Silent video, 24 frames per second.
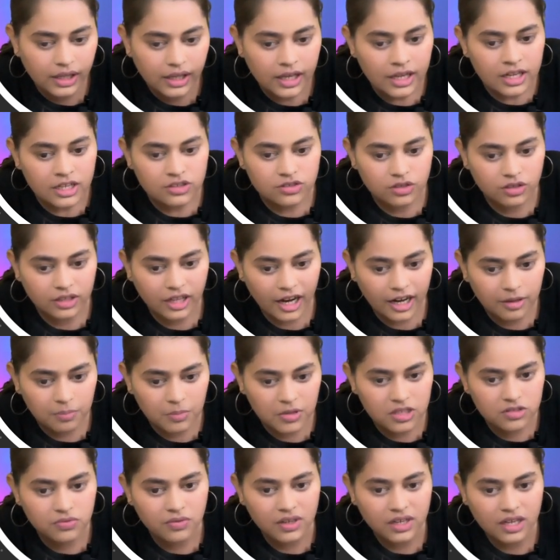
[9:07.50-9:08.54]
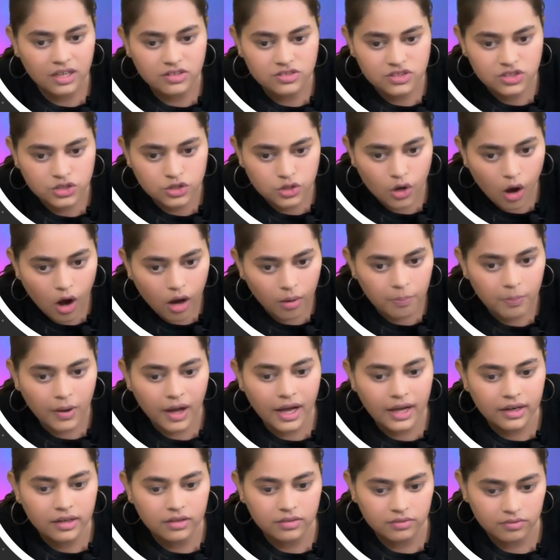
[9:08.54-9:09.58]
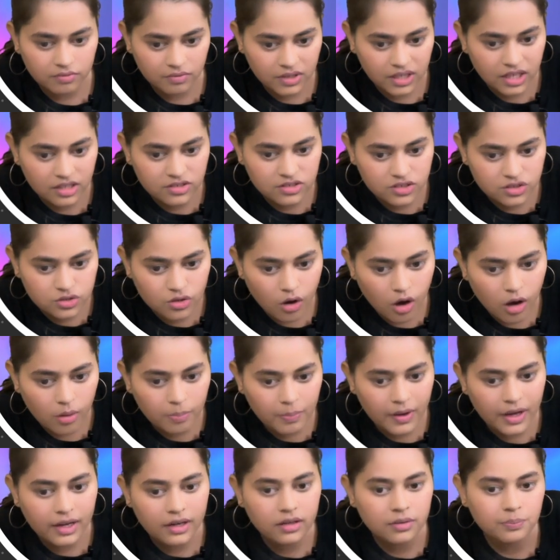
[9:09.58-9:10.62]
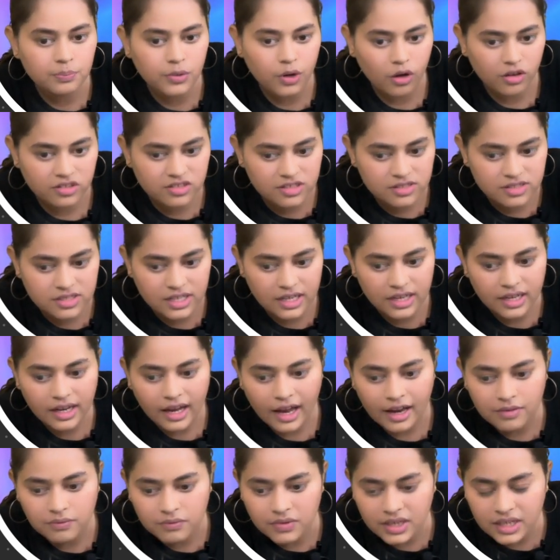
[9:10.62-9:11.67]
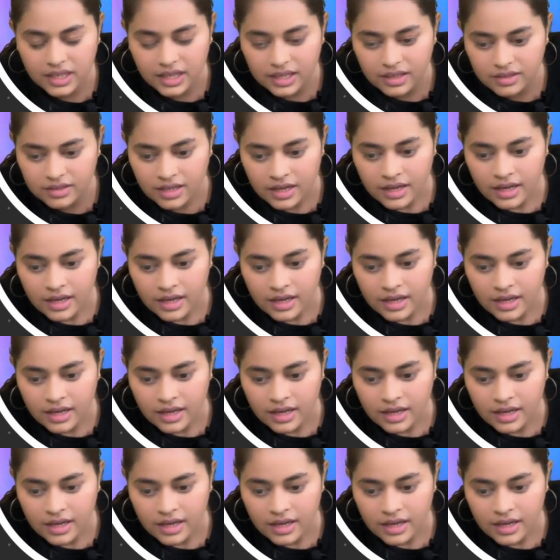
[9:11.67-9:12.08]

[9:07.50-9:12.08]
So that means we can stop our processing and we can